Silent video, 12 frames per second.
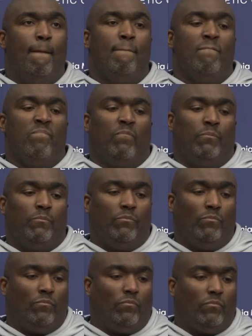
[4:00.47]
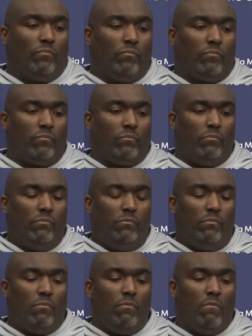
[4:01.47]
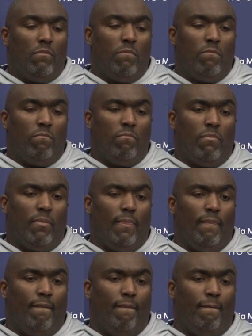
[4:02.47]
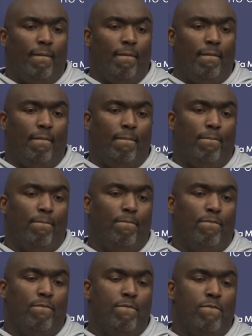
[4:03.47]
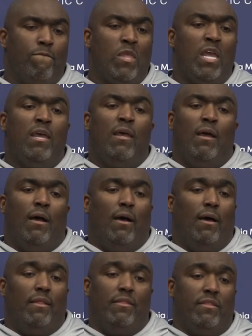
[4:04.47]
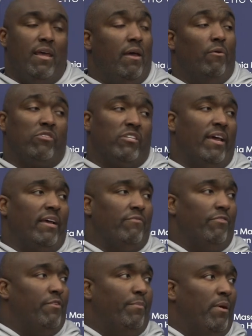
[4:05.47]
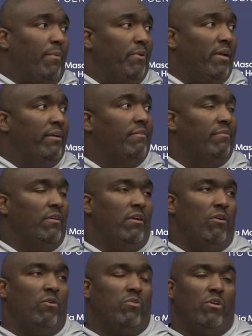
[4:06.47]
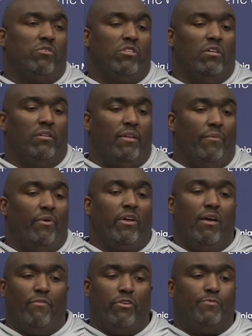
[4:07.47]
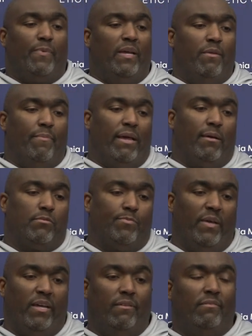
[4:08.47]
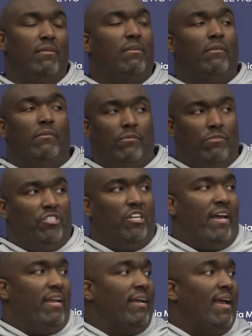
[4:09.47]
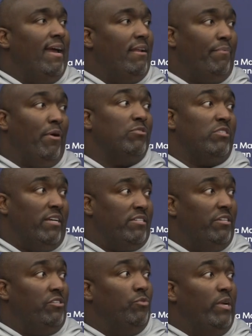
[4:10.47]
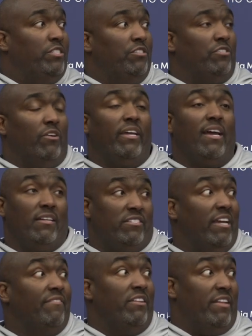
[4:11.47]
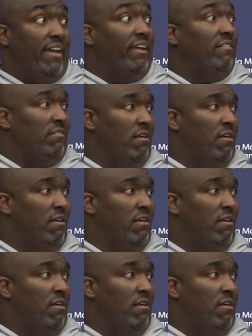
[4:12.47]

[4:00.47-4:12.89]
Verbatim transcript: even if everything's not going perfectly play, you can, you can still recover? Uh, that was a heck of a football play. You know, those are the recovery speed, the makeup speed. Should have had a guy in the post in that situation, so he kind of saved the day